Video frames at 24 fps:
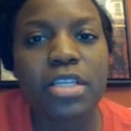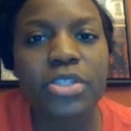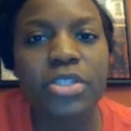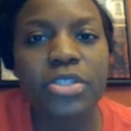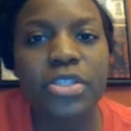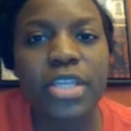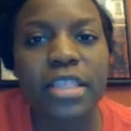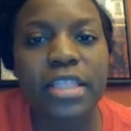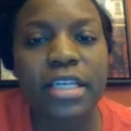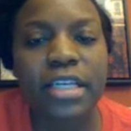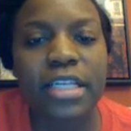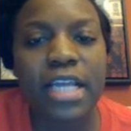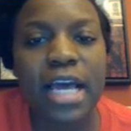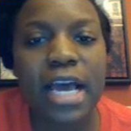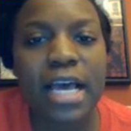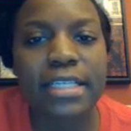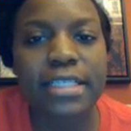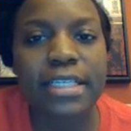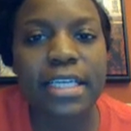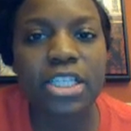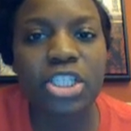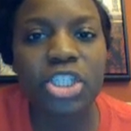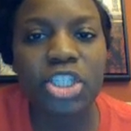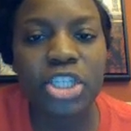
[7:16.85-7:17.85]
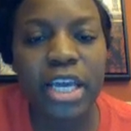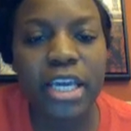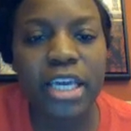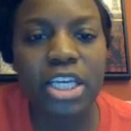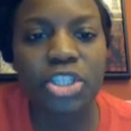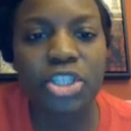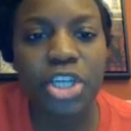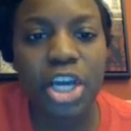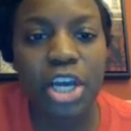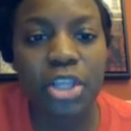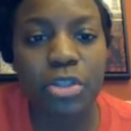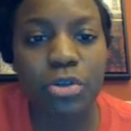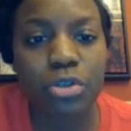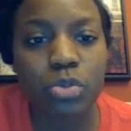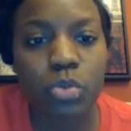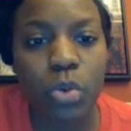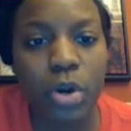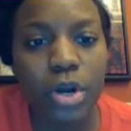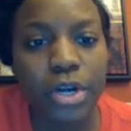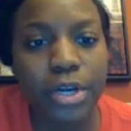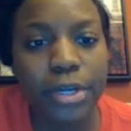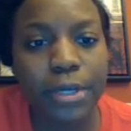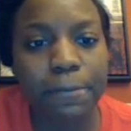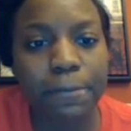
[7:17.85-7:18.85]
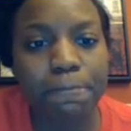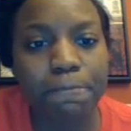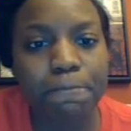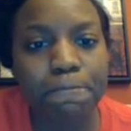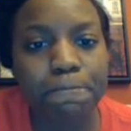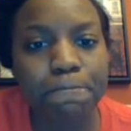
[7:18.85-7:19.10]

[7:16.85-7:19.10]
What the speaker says: so that the class can check each other's work.